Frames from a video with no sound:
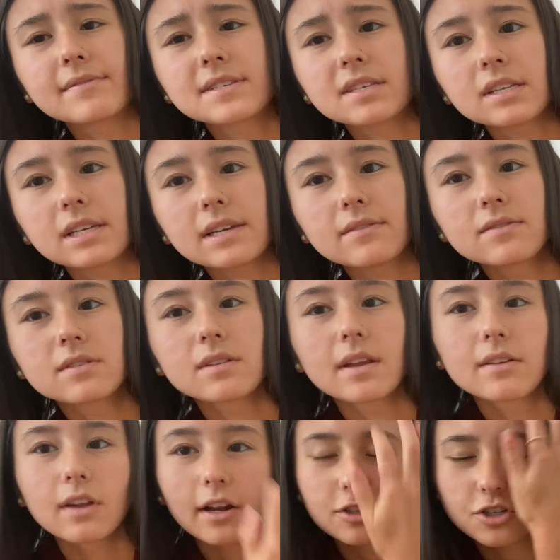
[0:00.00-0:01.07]
sleeves,
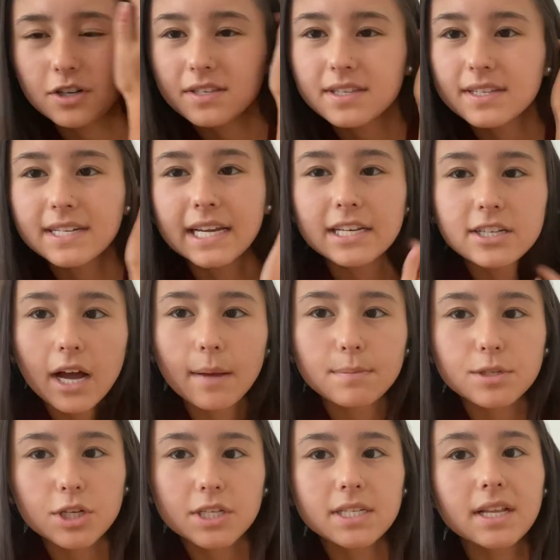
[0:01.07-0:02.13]
not just the tank tops,
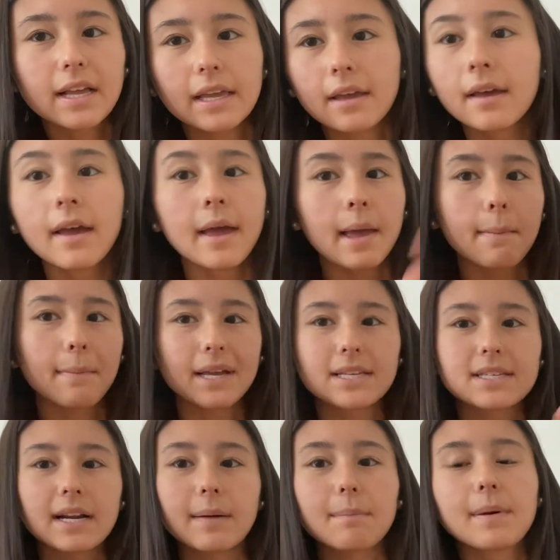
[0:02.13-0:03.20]
just to like mix
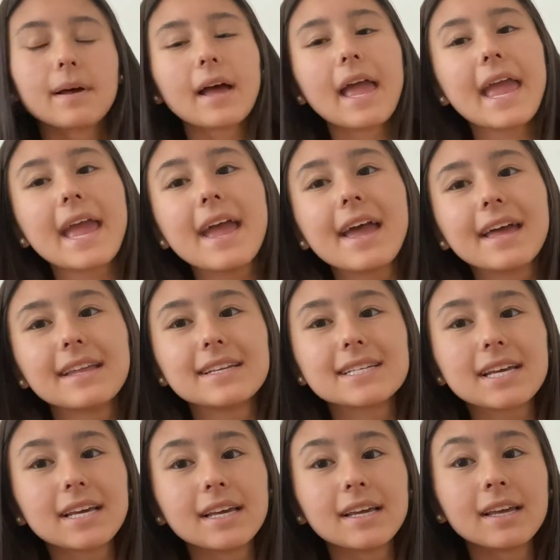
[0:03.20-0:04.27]
it up. And
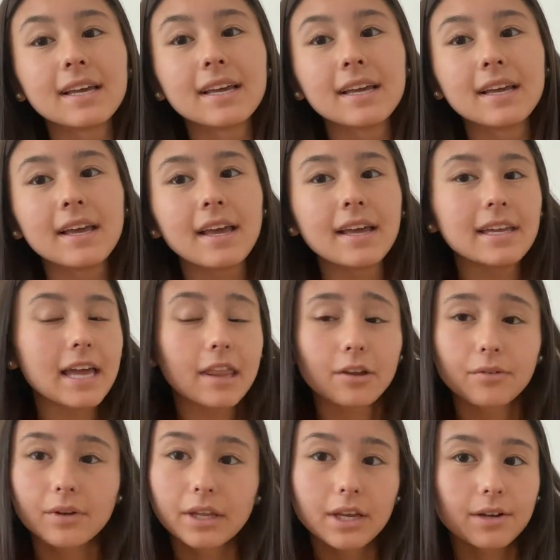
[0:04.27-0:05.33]
yeah, they're
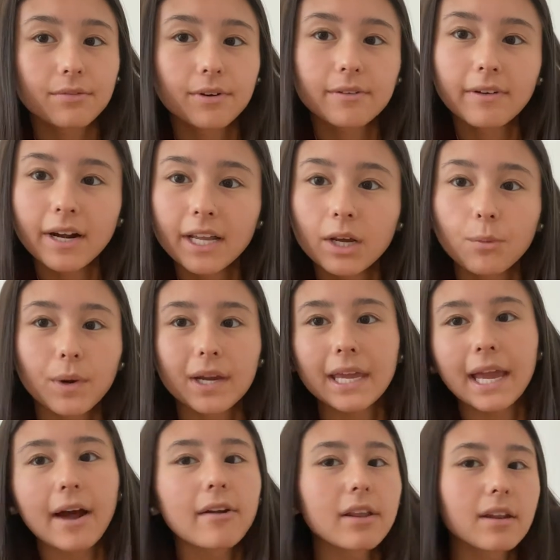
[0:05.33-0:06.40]
really good for running, working
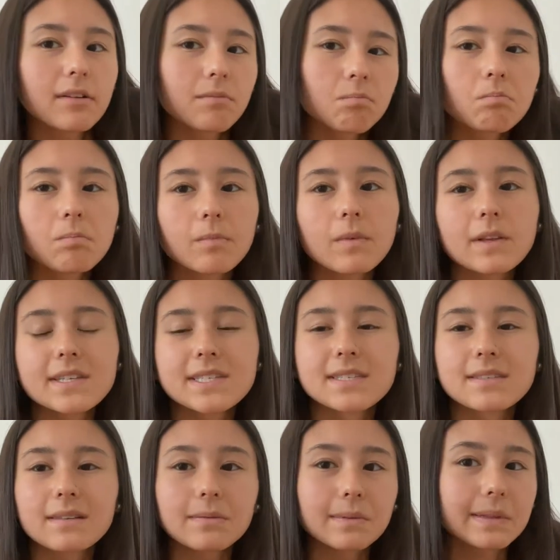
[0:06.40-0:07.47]
out, and
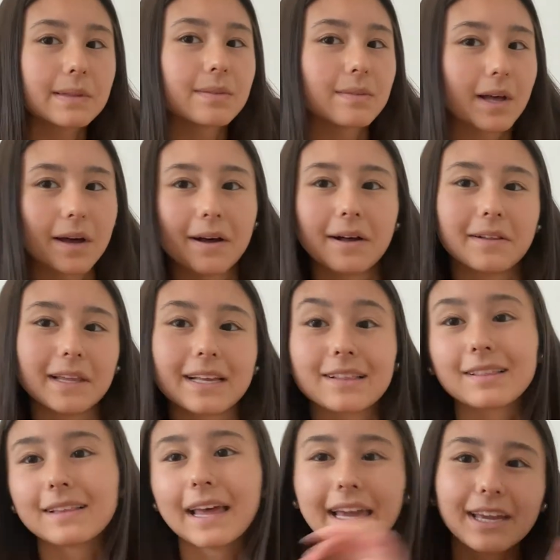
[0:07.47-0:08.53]
uh, like
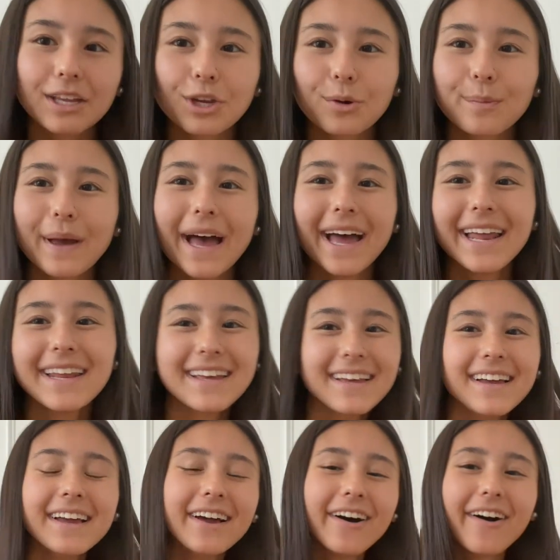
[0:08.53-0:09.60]
laying your bed,
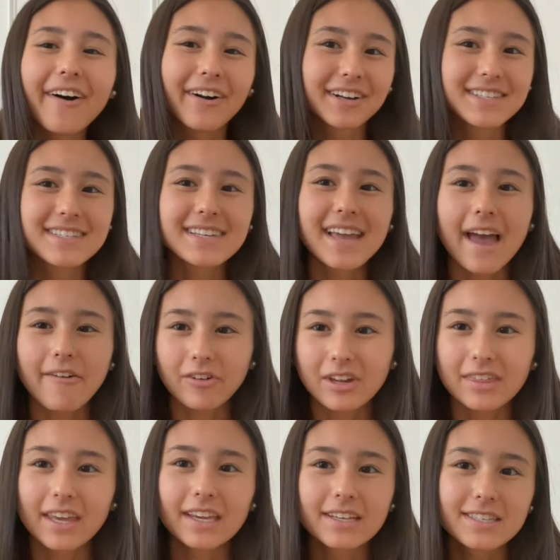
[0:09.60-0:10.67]
honestly,
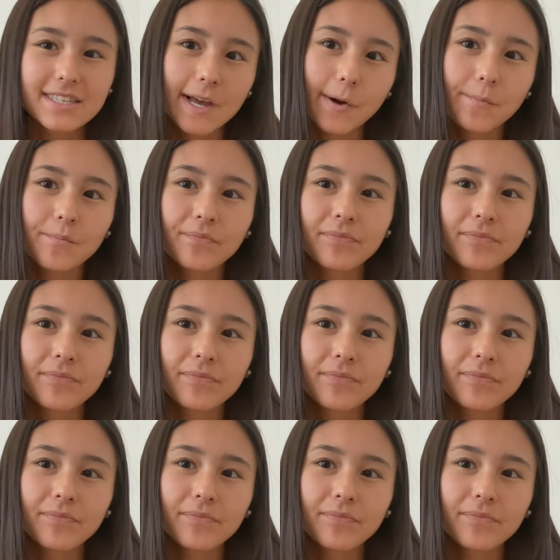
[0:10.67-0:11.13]
everything. So,